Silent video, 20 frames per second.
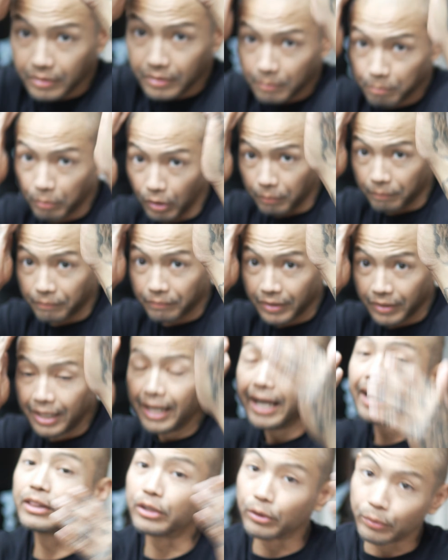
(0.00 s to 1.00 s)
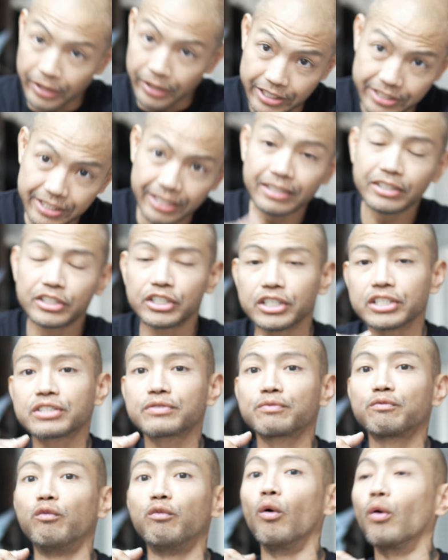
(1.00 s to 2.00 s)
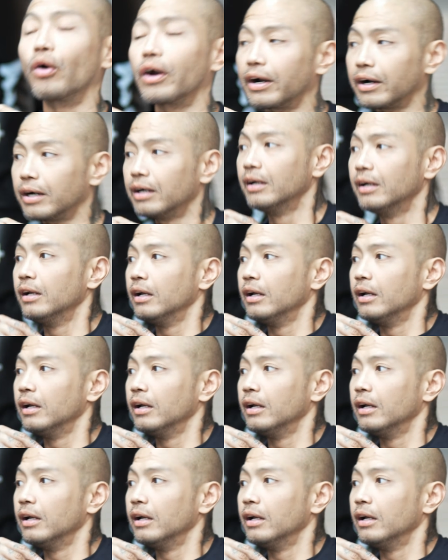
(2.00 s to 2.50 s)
boop. And the reason, just for